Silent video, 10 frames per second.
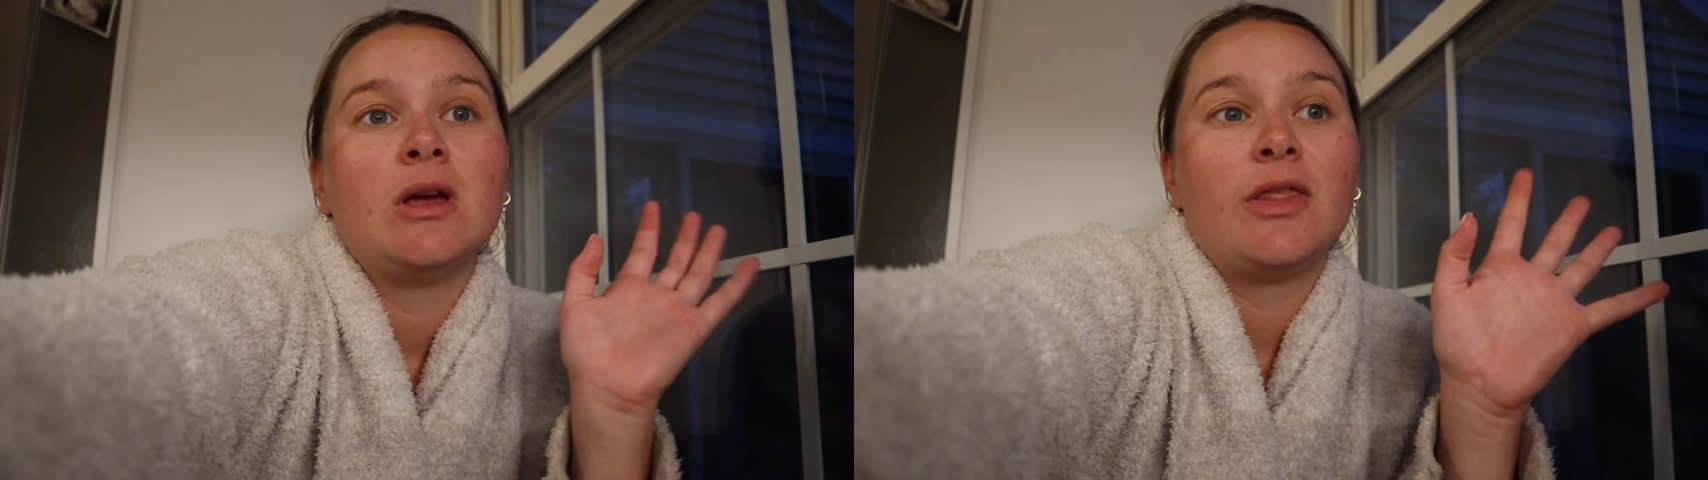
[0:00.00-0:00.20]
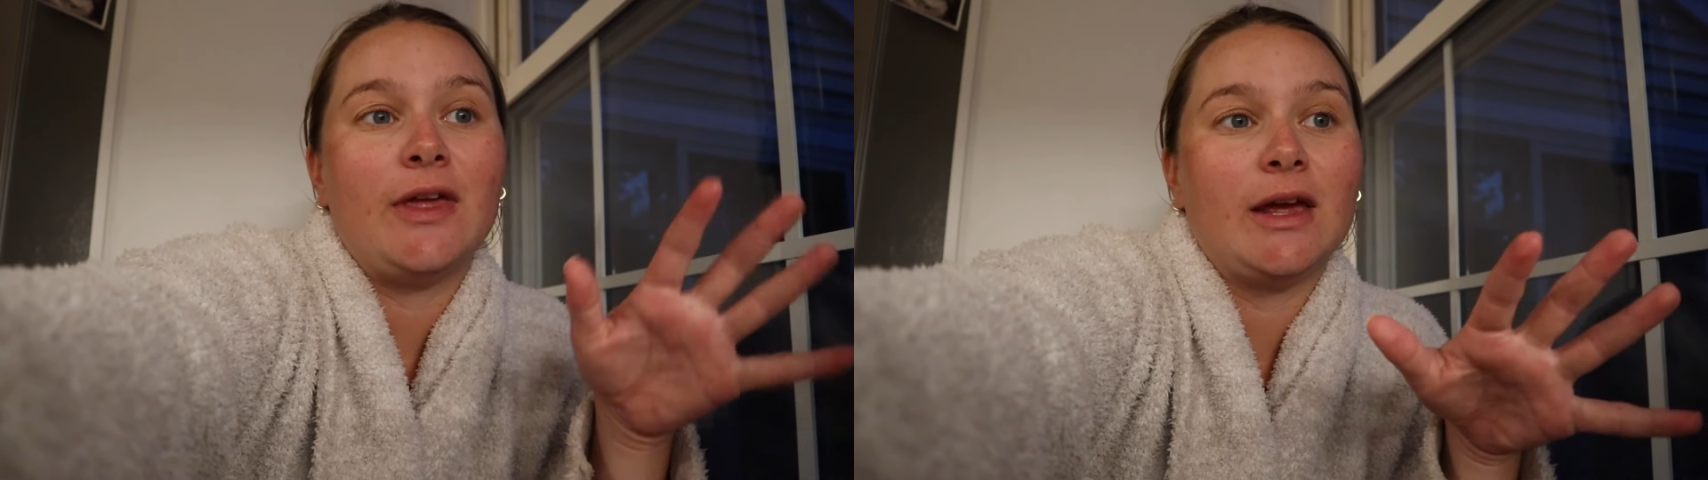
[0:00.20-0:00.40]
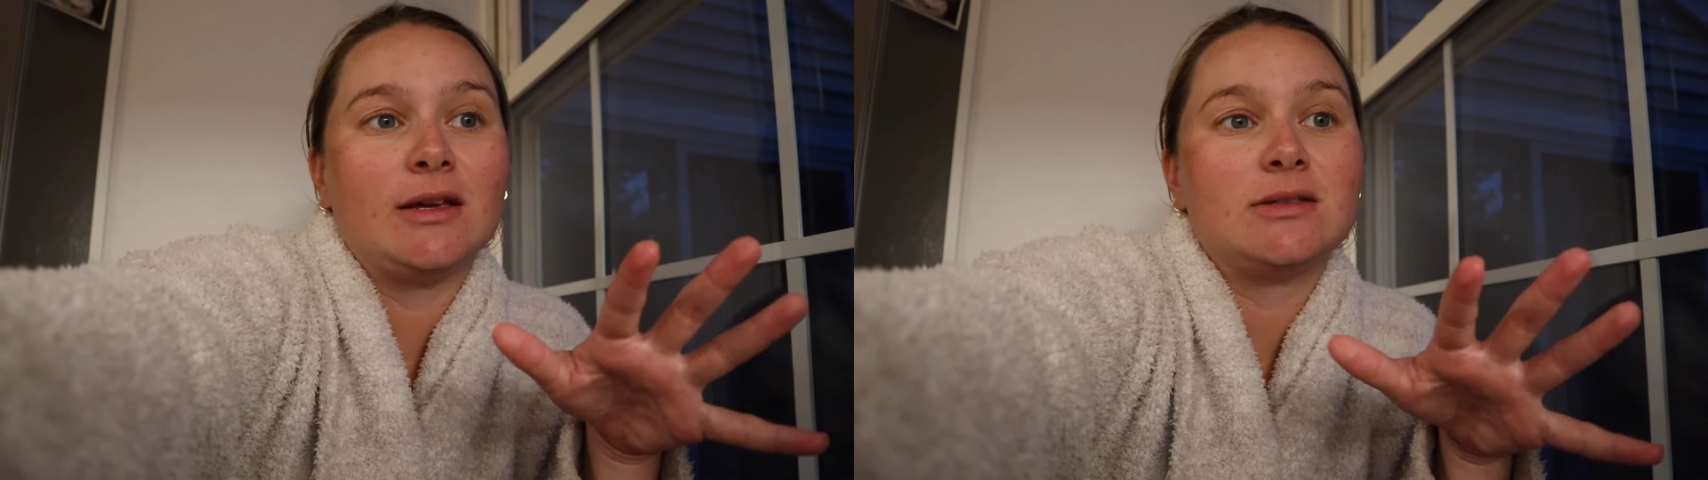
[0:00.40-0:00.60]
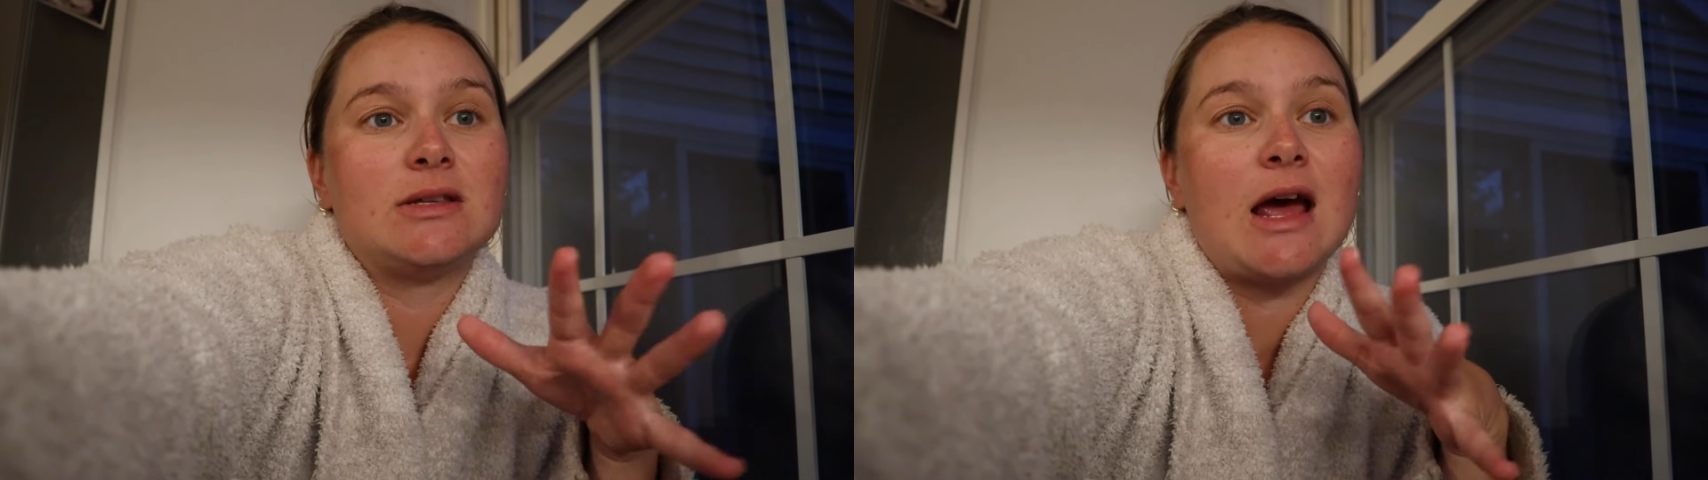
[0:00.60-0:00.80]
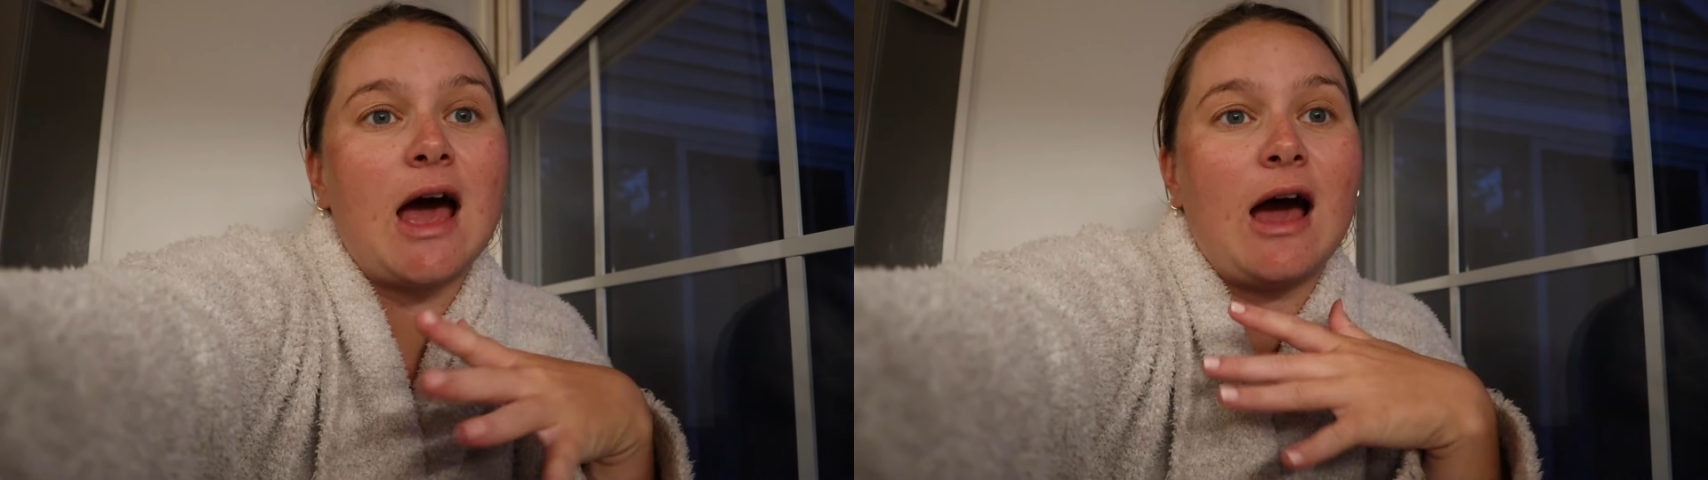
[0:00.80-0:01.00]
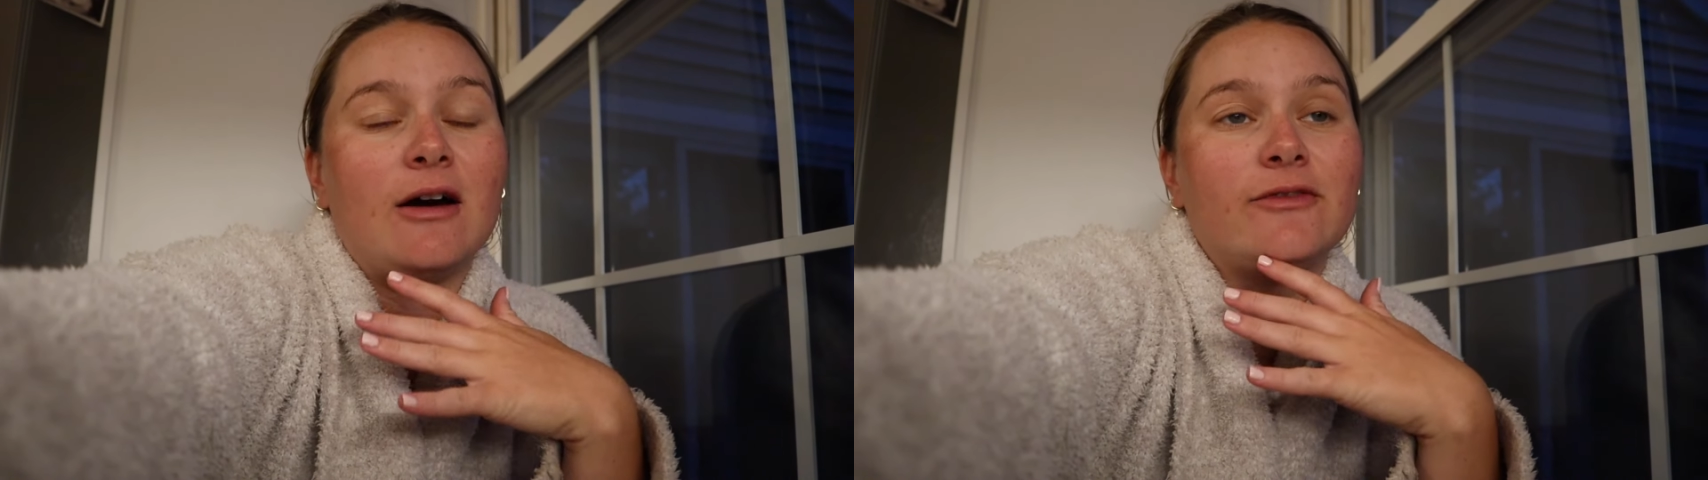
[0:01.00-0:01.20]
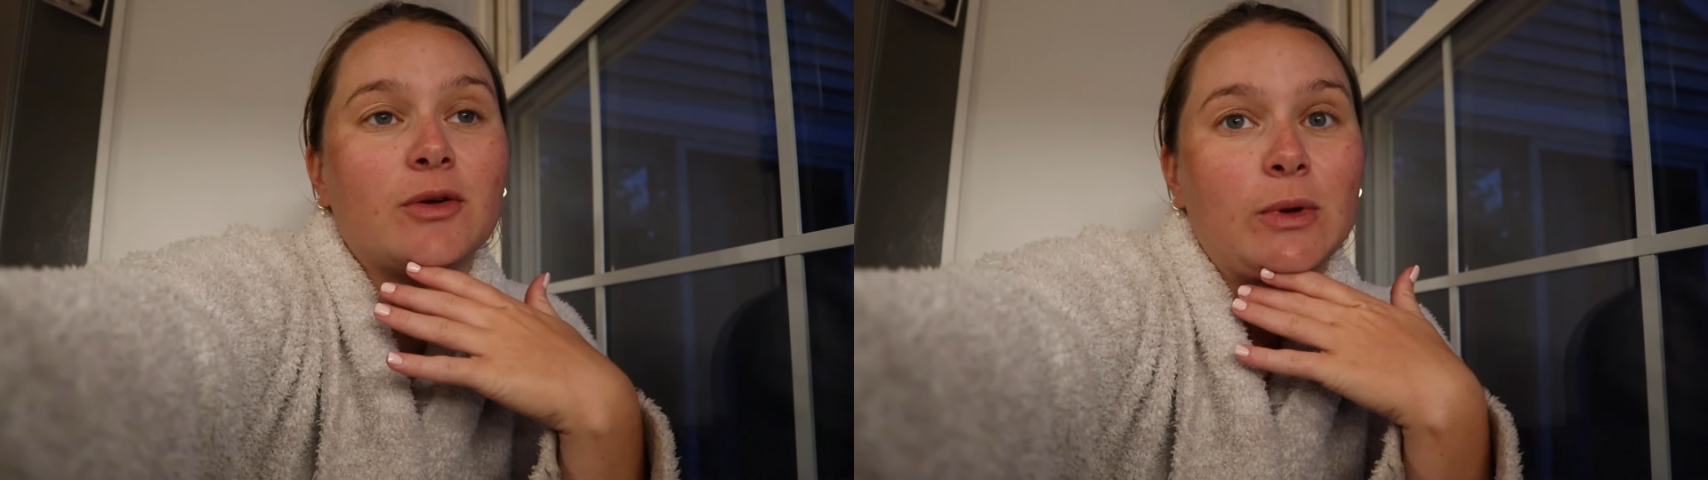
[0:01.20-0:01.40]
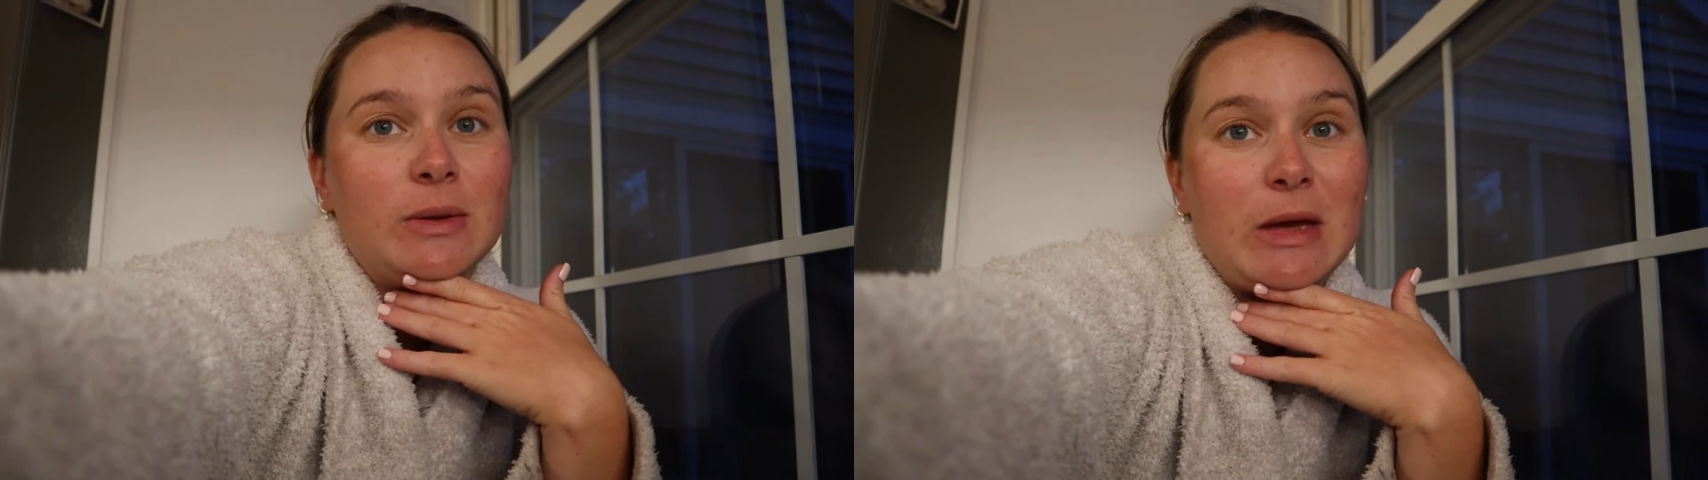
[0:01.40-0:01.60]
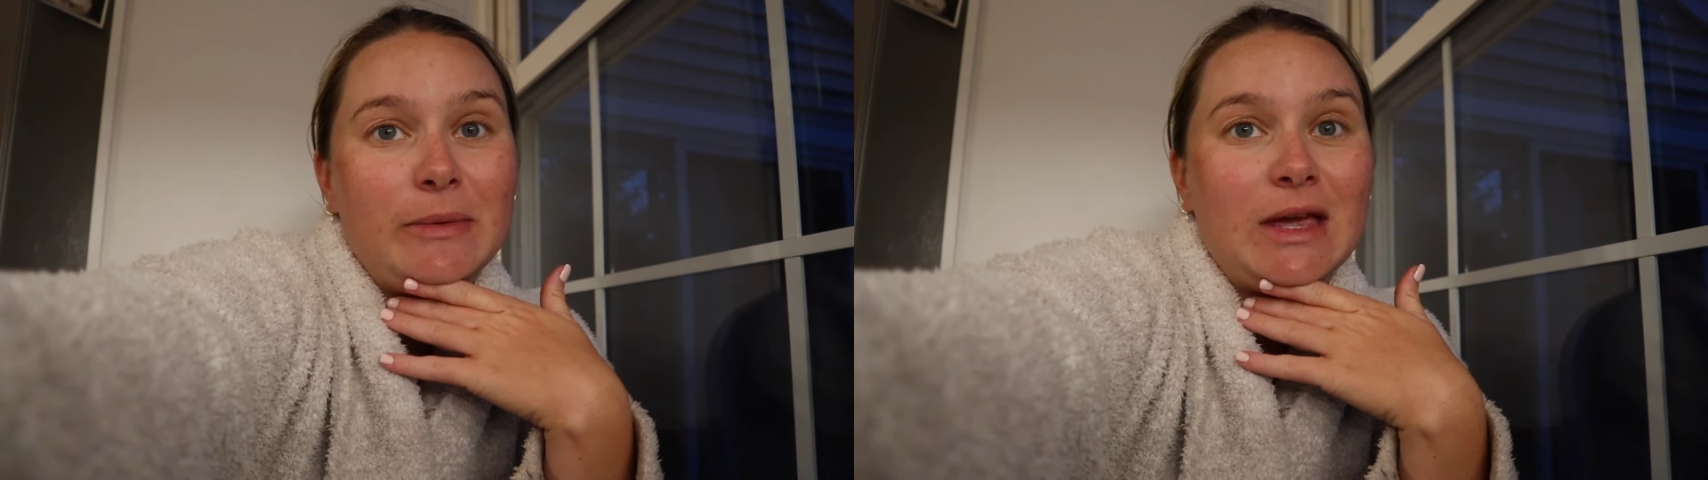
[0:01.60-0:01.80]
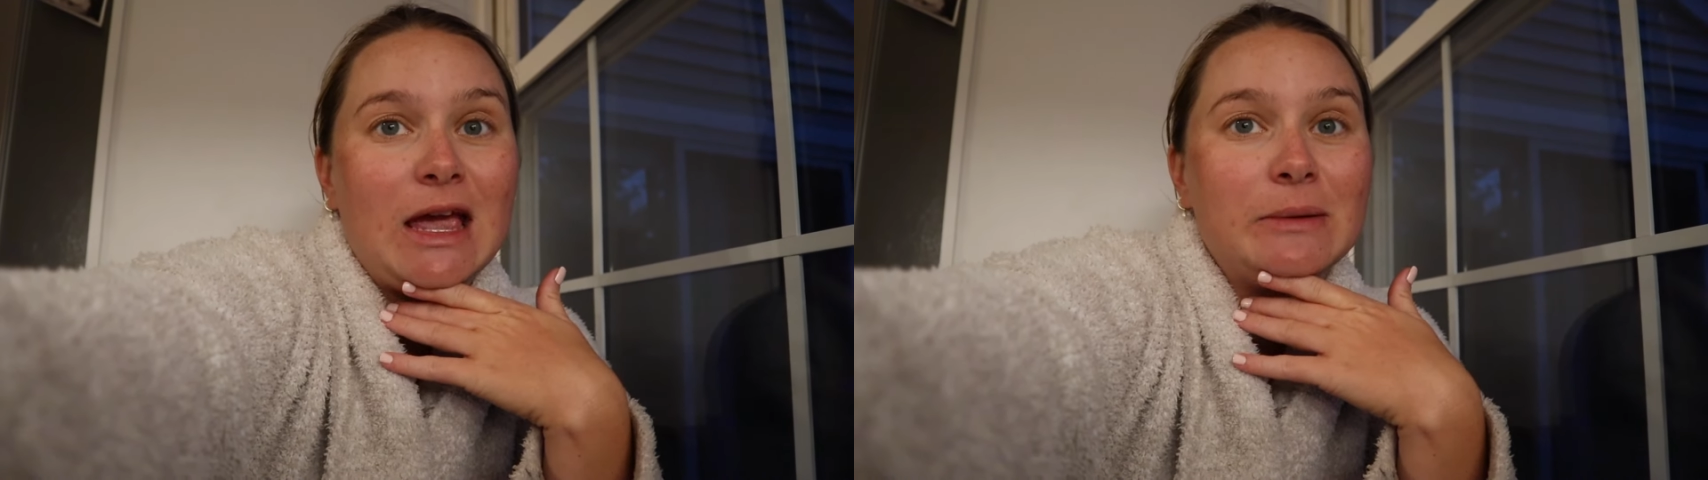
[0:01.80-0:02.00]
things to have for when the
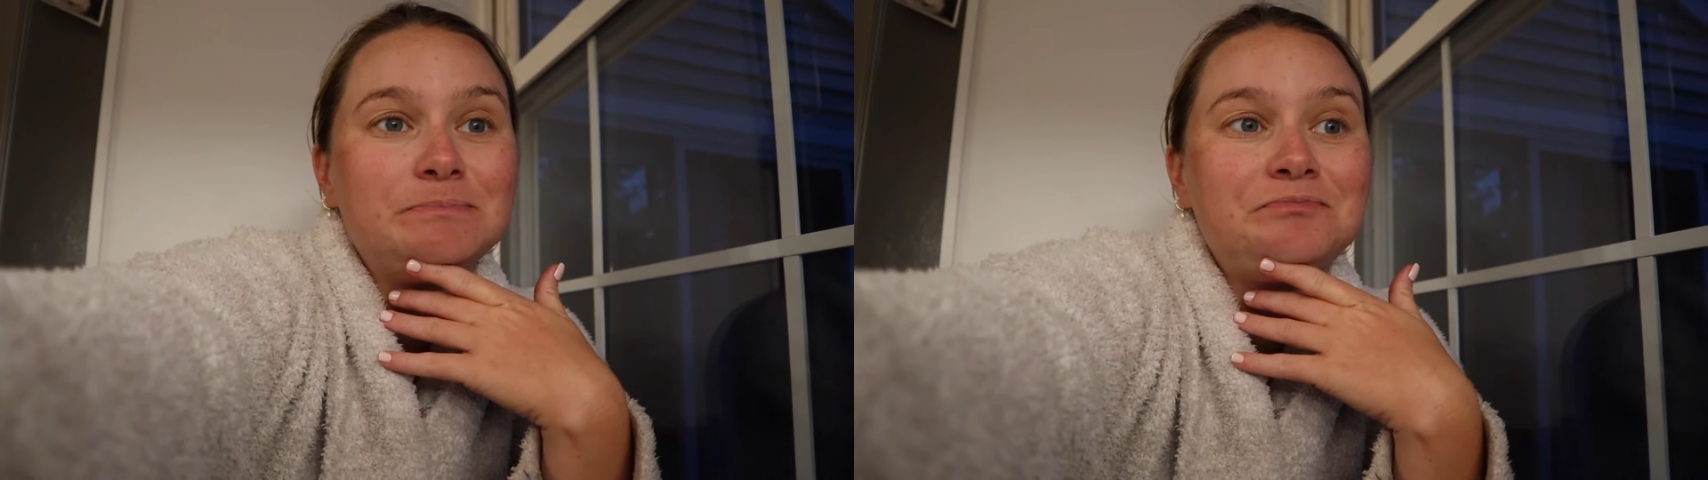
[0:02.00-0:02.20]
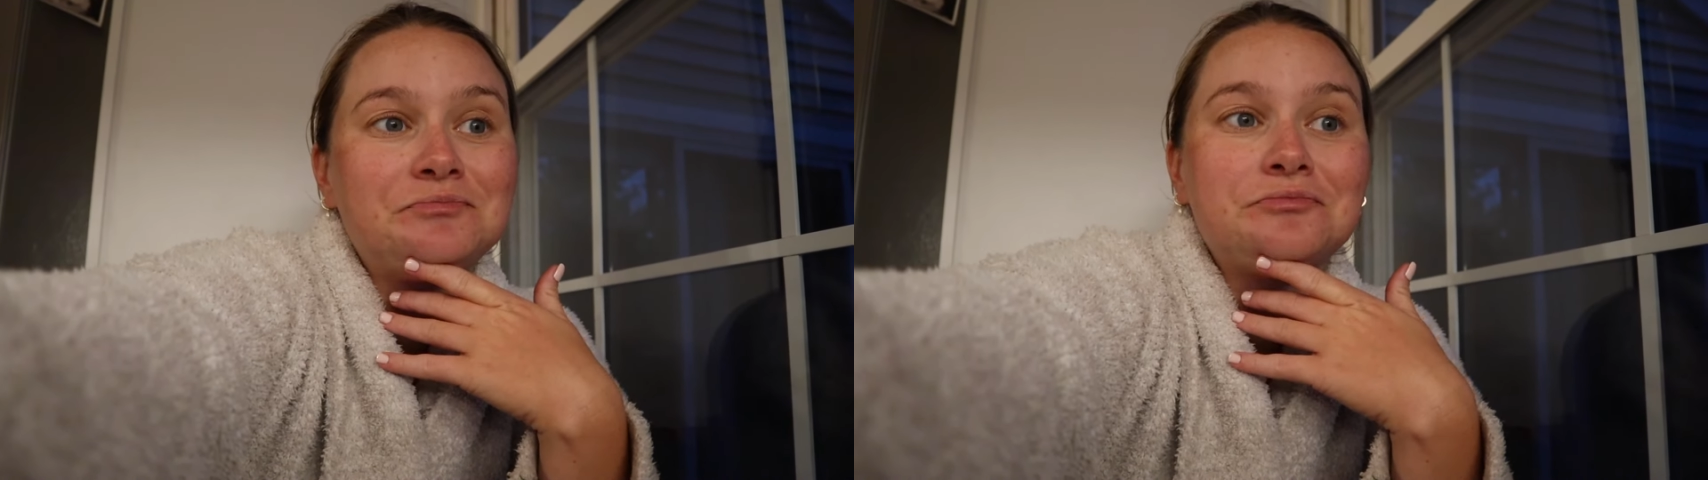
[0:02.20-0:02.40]
baby came.